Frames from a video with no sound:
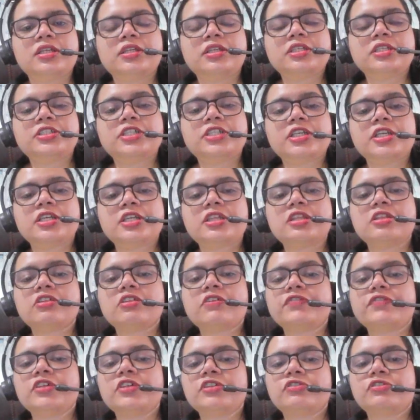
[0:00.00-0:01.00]
The genesis
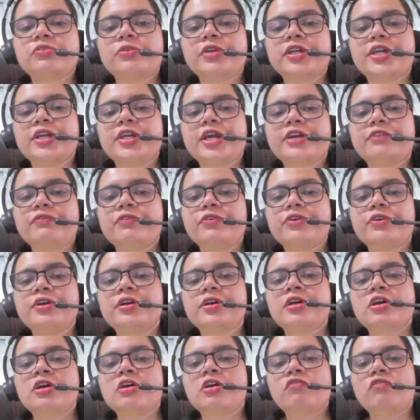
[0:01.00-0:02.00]
of the story that would
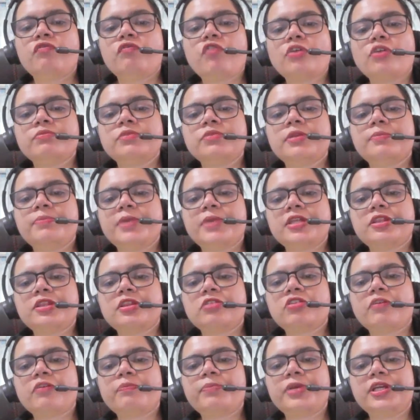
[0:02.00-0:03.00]
form the
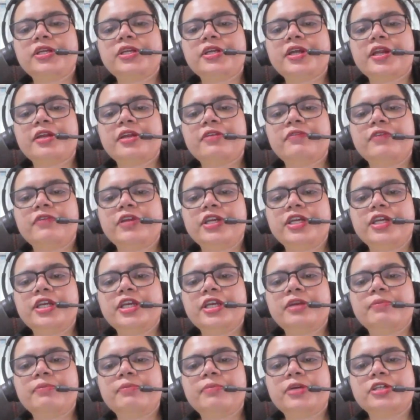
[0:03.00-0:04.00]
basis of Peter and
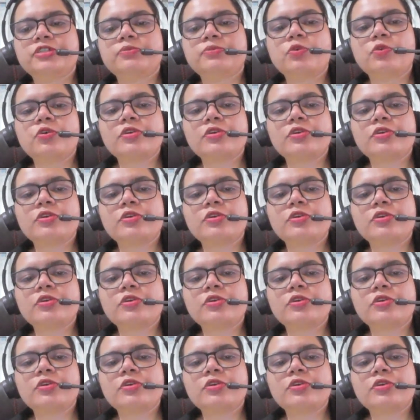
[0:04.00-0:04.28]
Wendy emerged